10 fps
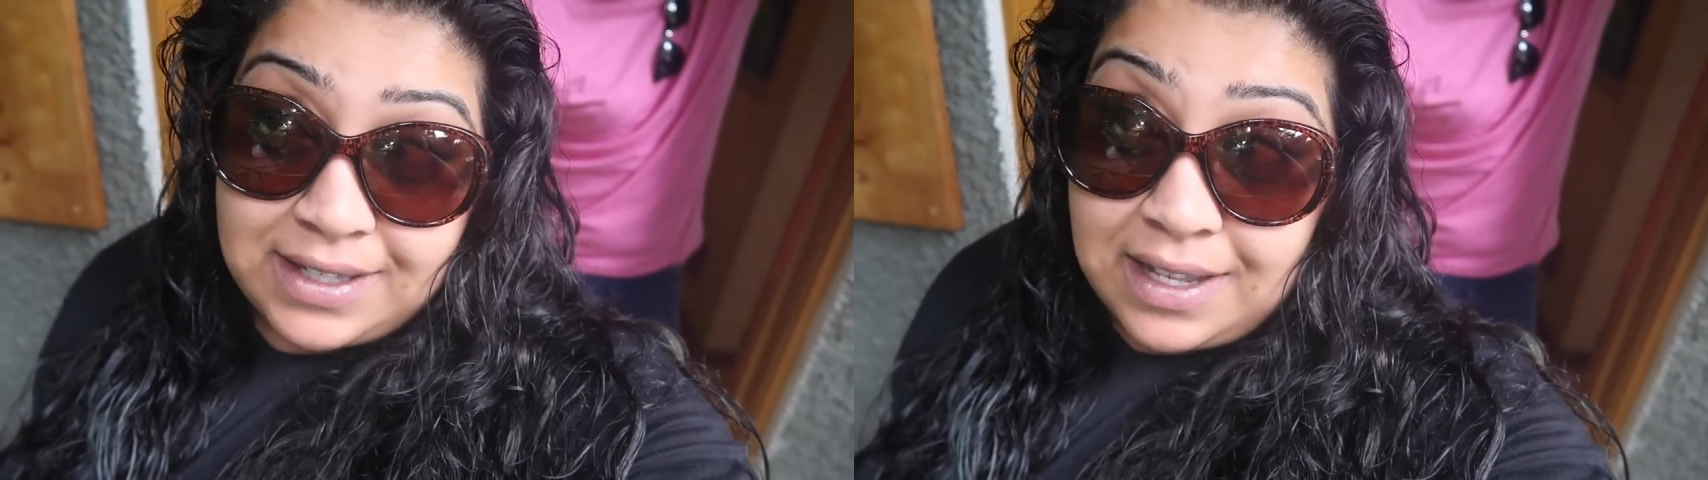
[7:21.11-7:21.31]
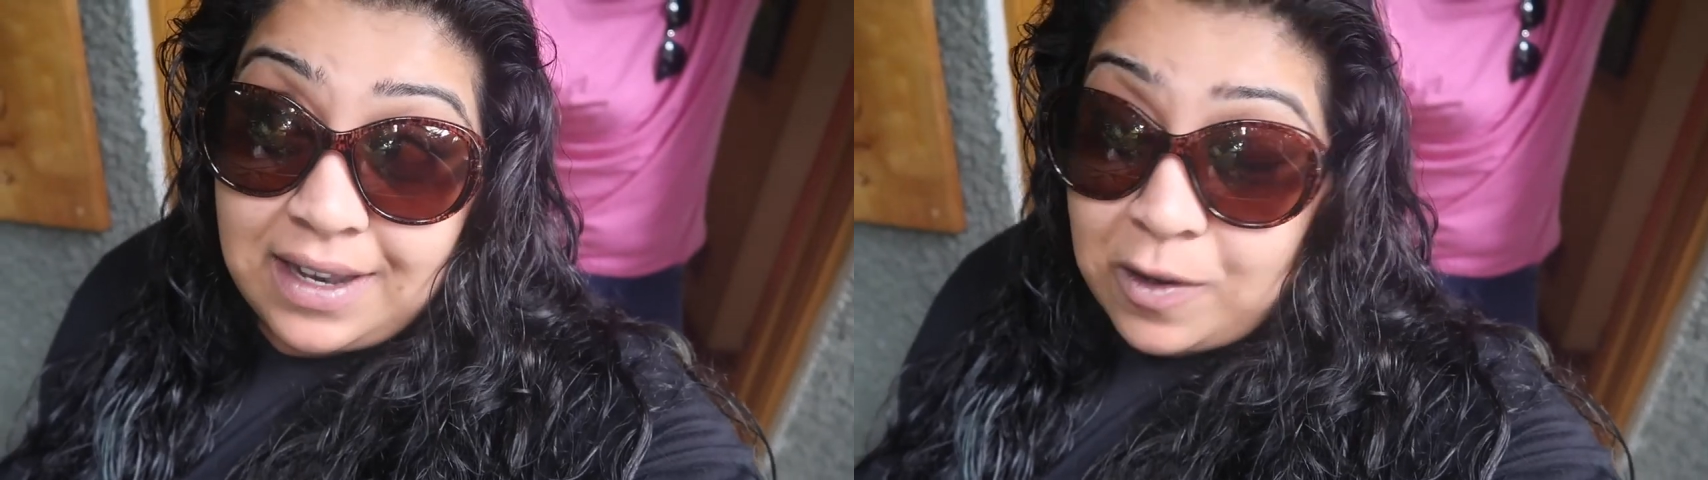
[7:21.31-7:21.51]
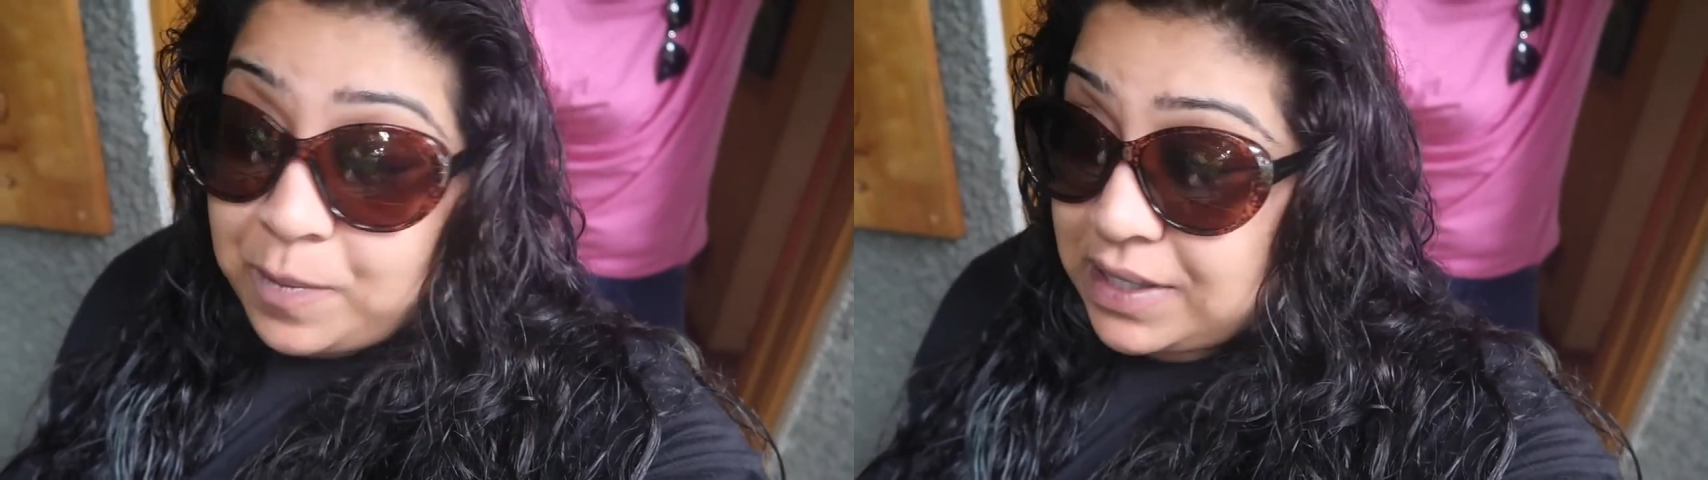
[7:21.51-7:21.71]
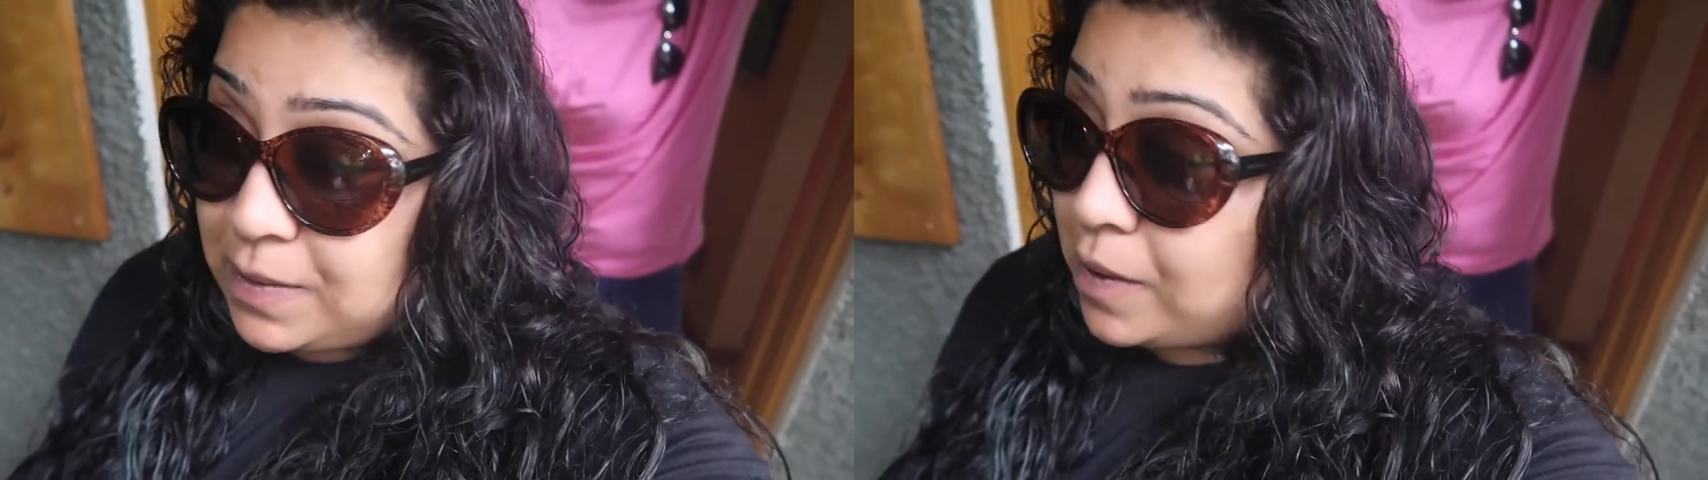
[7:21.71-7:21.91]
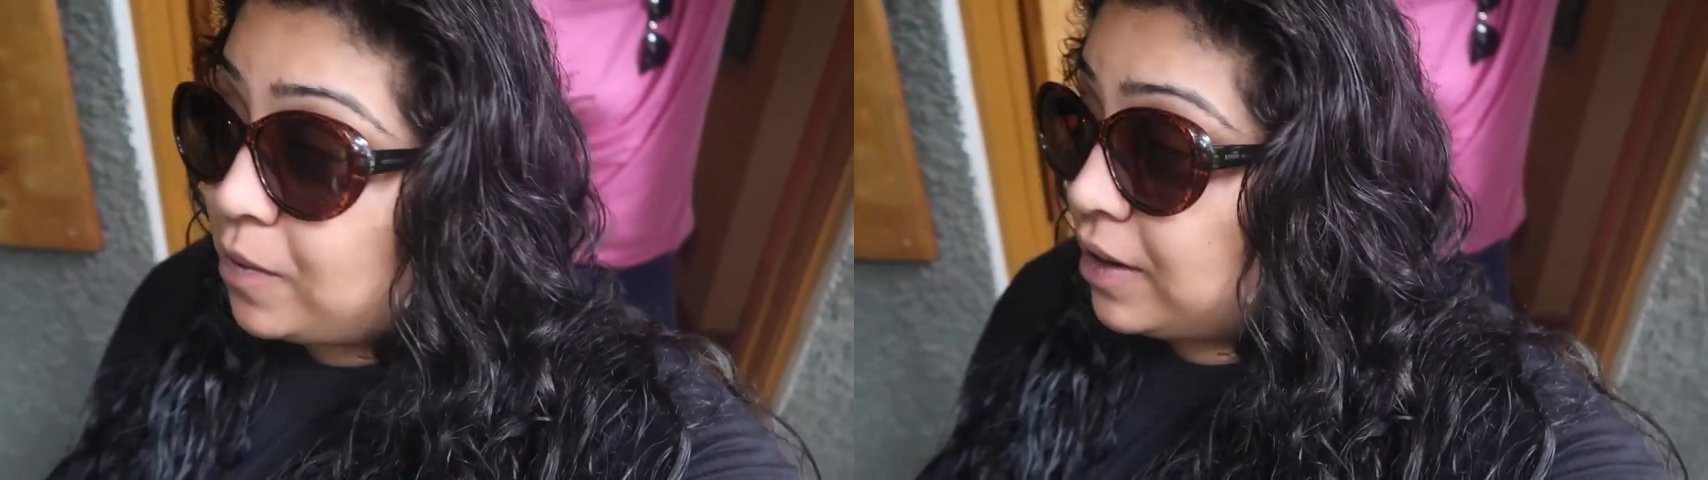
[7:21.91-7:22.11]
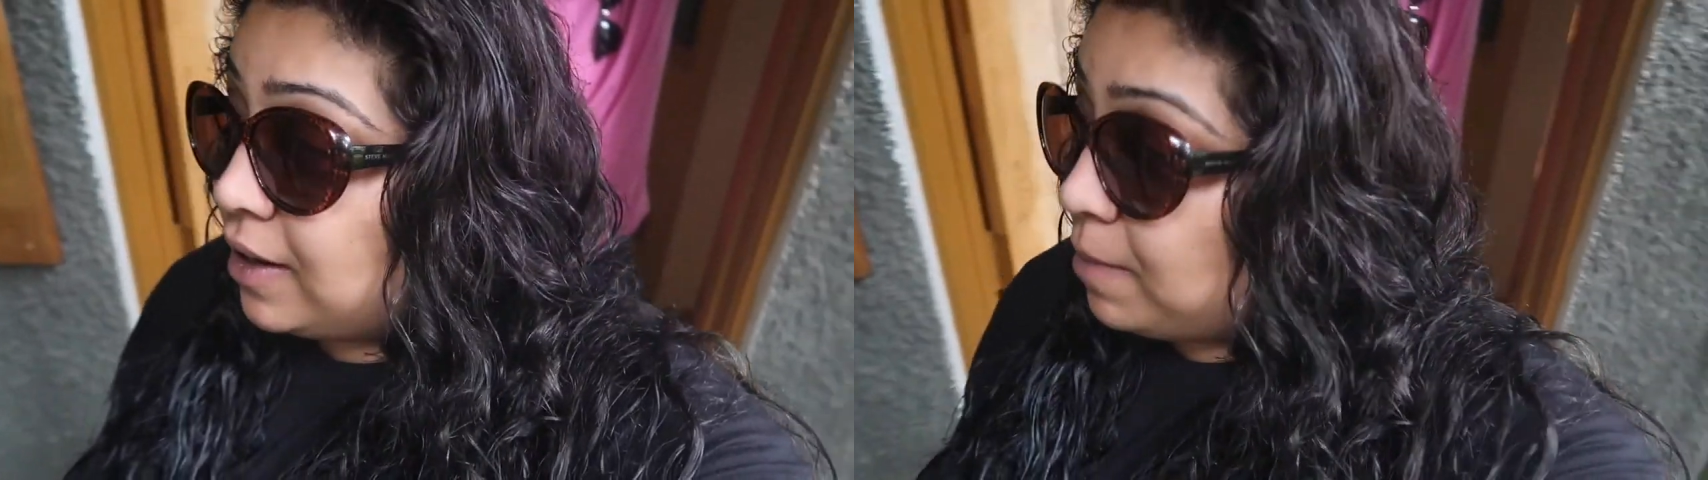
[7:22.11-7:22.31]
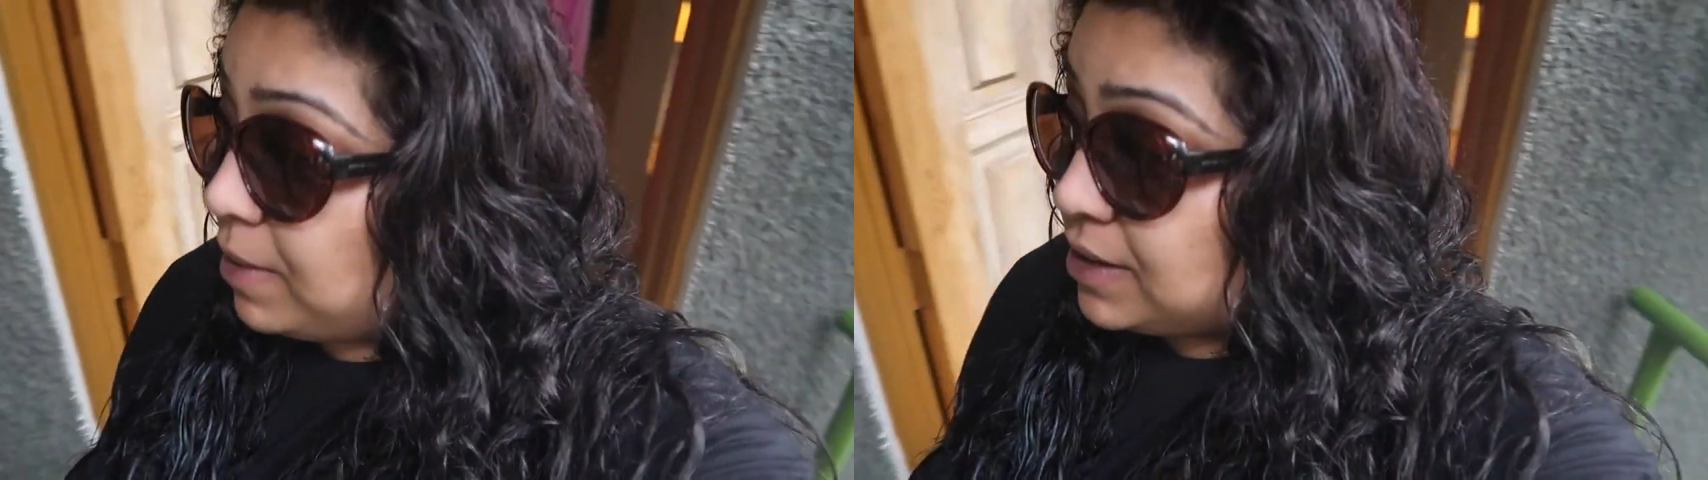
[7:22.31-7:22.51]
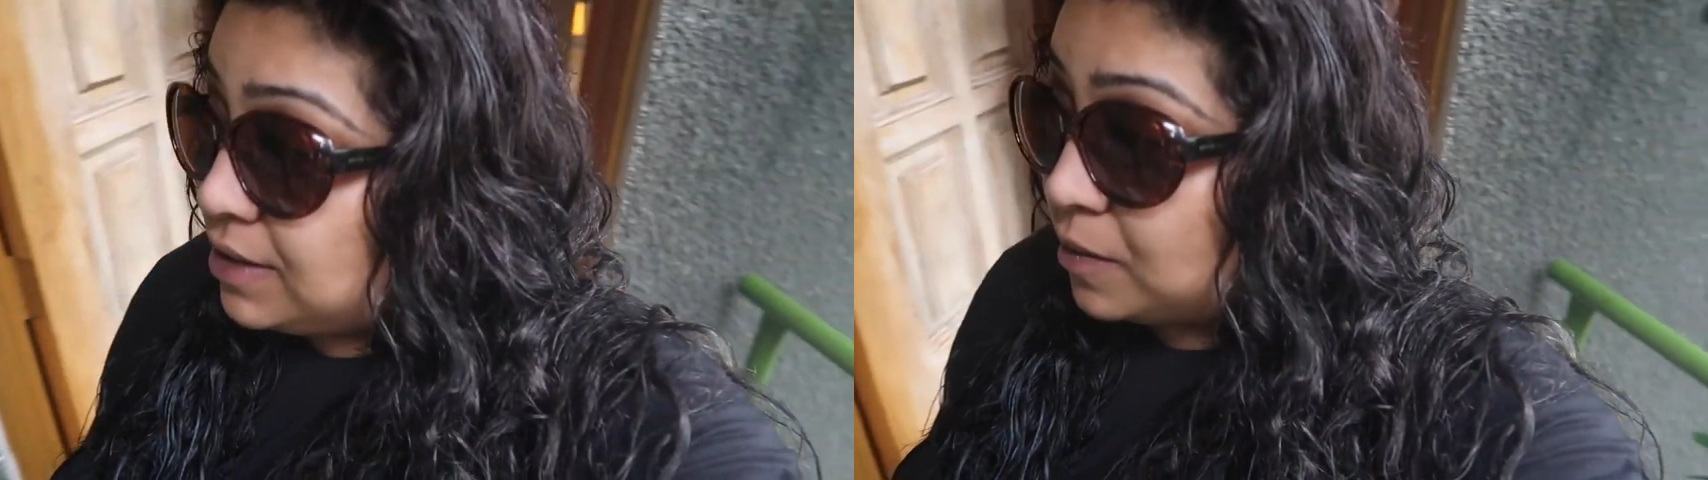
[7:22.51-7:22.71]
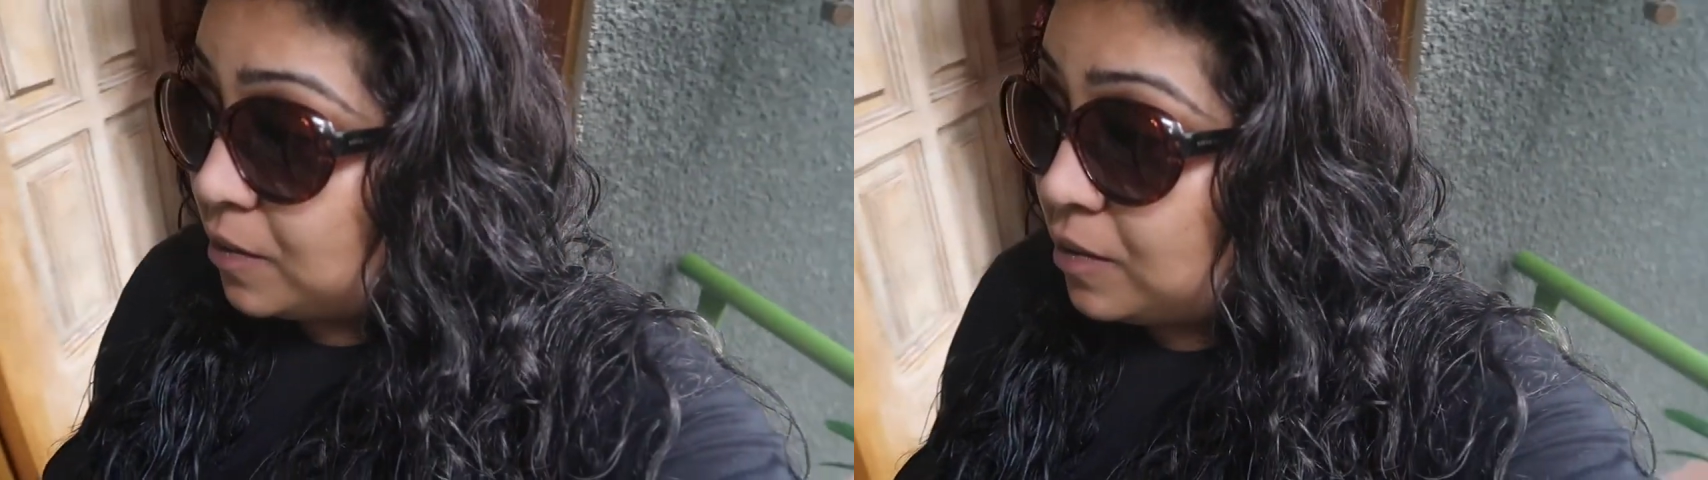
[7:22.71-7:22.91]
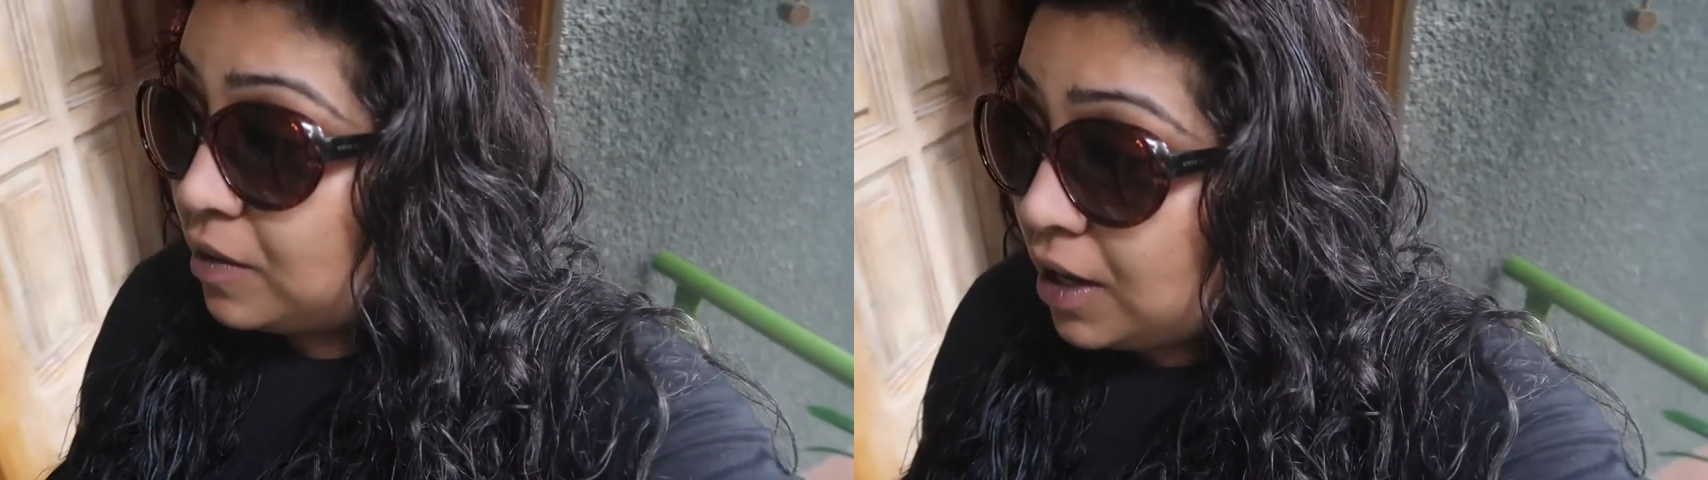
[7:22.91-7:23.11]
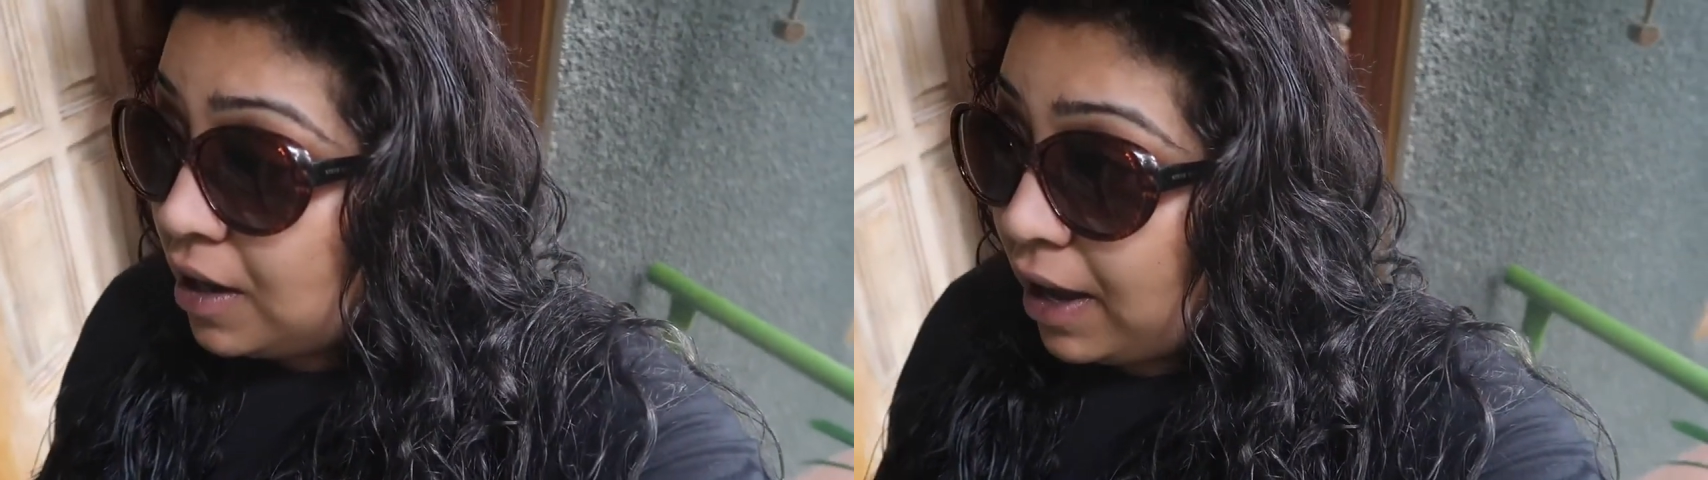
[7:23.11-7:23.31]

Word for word: it's still a little bit swollen and a bit sore.